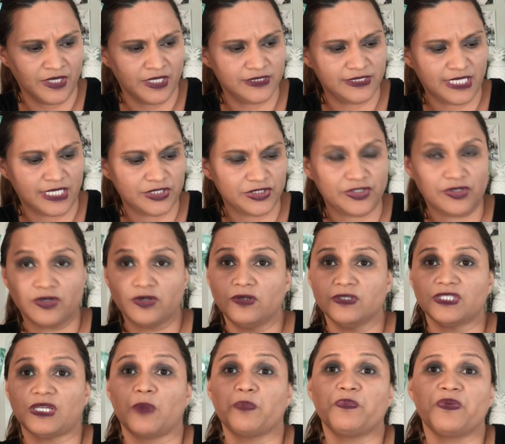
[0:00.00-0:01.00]
Scent
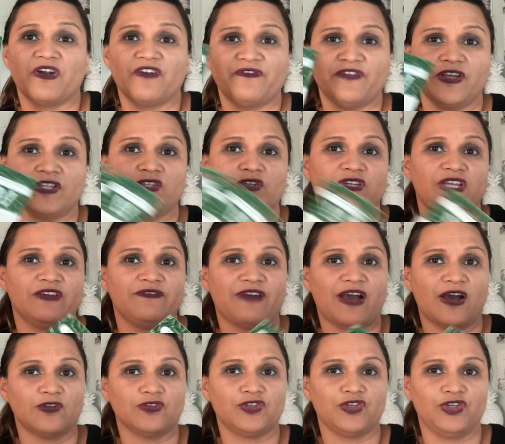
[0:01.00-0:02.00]
circles are perfect to give
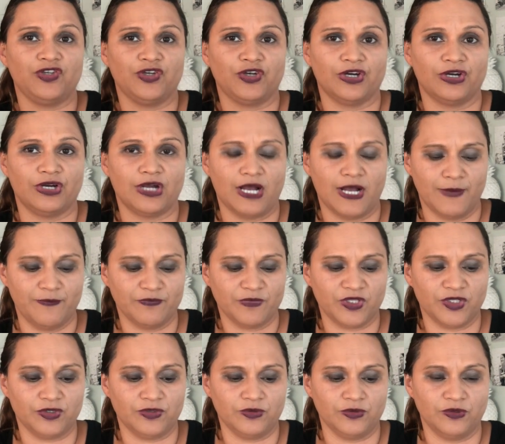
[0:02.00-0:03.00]
out to your um,
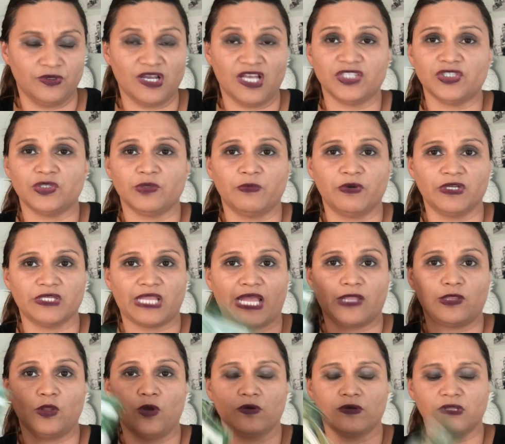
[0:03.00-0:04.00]
to customers,
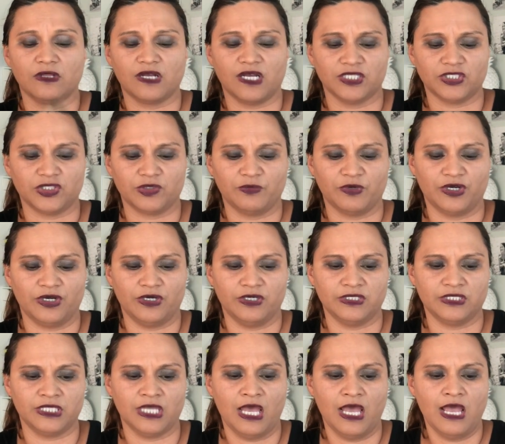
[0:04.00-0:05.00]
like local
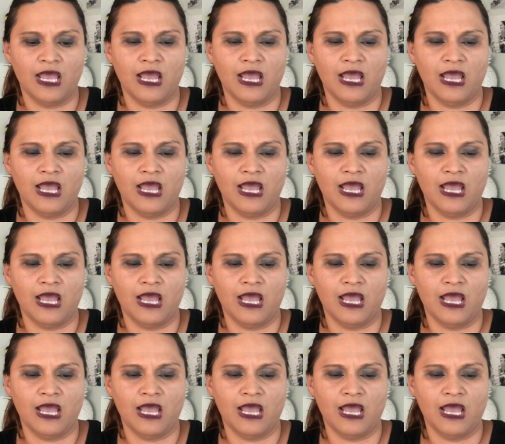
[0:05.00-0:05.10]
customers.